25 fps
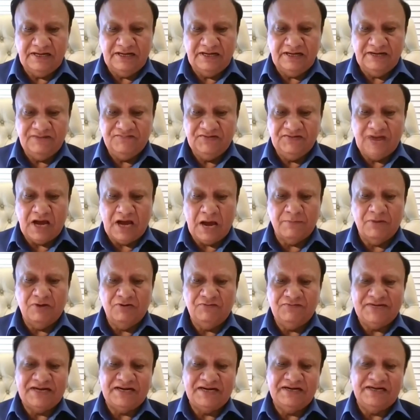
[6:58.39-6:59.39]
if the
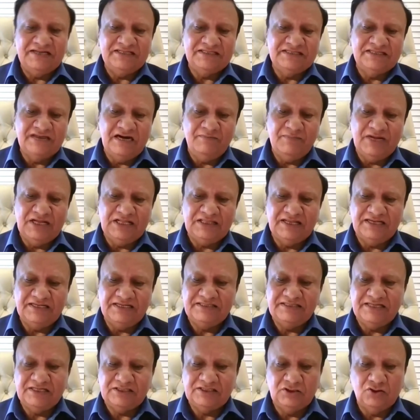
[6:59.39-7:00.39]
above traditional
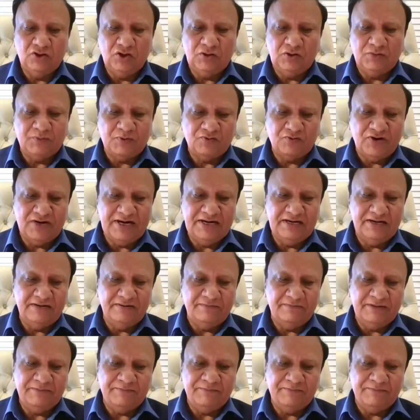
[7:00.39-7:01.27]
methods does not provide